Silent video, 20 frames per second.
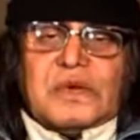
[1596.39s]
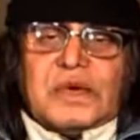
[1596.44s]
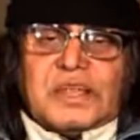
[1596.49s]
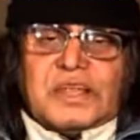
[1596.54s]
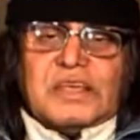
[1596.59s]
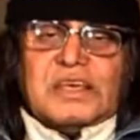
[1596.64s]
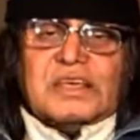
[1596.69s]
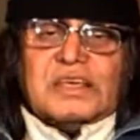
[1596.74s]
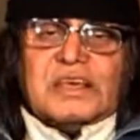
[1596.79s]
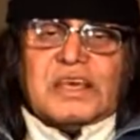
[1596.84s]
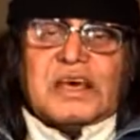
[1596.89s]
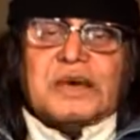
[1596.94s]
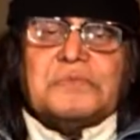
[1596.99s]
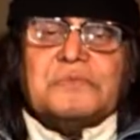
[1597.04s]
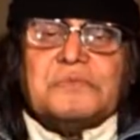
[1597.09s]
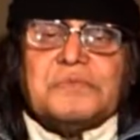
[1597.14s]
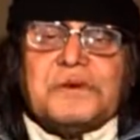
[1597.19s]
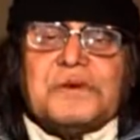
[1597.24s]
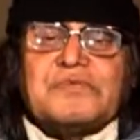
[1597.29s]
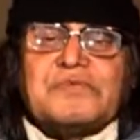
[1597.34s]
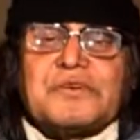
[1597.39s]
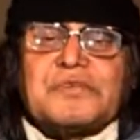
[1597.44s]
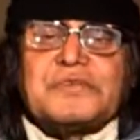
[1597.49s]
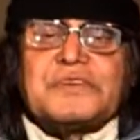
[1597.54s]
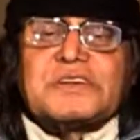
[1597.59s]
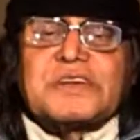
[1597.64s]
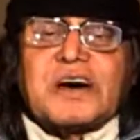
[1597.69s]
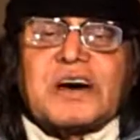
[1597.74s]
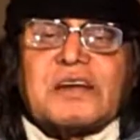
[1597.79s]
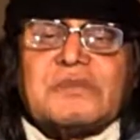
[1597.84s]
any MP
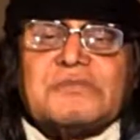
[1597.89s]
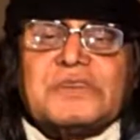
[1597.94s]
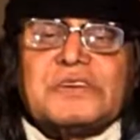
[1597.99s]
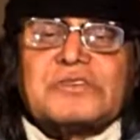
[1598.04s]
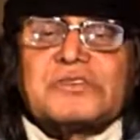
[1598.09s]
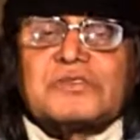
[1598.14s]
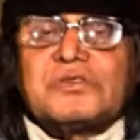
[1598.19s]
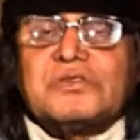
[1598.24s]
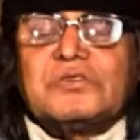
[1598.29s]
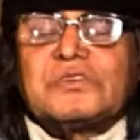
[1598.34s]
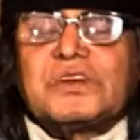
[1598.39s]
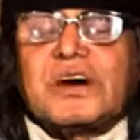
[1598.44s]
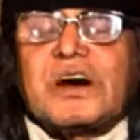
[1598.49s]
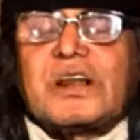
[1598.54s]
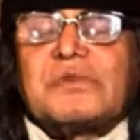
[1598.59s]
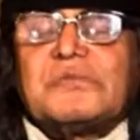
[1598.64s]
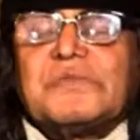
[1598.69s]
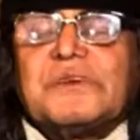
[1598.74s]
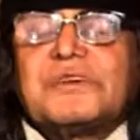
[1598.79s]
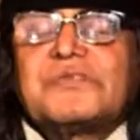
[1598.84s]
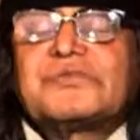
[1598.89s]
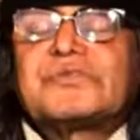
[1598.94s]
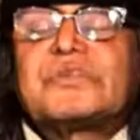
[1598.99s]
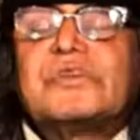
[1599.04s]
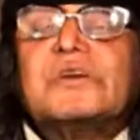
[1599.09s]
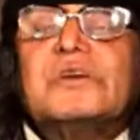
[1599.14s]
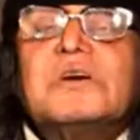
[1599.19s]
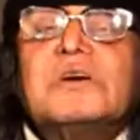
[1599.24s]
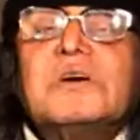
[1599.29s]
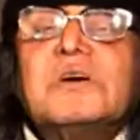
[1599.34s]
from Tower Hamlets, two Tower
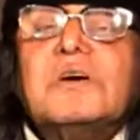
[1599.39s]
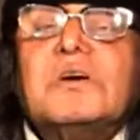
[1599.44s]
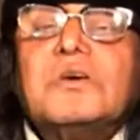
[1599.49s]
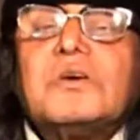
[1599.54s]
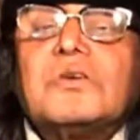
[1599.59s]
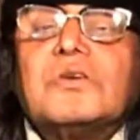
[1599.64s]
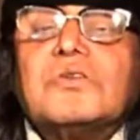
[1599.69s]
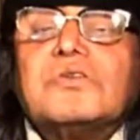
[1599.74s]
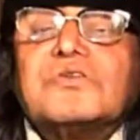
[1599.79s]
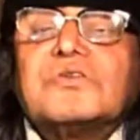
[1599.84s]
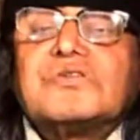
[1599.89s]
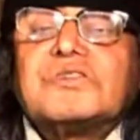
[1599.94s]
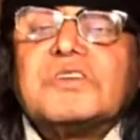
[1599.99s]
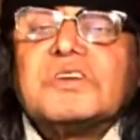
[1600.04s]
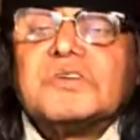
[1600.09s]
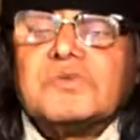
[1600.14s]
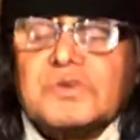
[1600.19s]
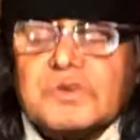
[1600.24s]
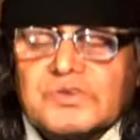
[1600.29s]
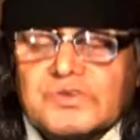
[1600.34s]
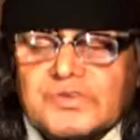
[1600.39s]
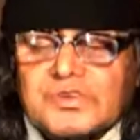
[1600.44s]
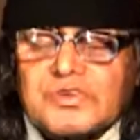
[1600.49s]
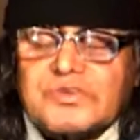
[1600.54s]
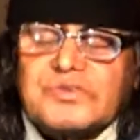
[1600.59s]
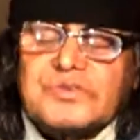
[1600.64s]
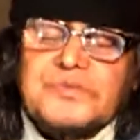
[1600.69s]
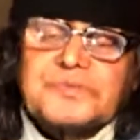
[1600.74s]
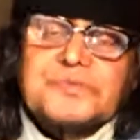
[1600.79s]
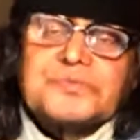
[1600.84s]
Hamlets
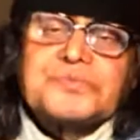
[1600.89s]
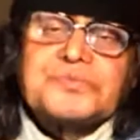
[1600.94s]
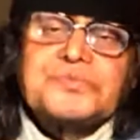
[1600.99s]
constituencies.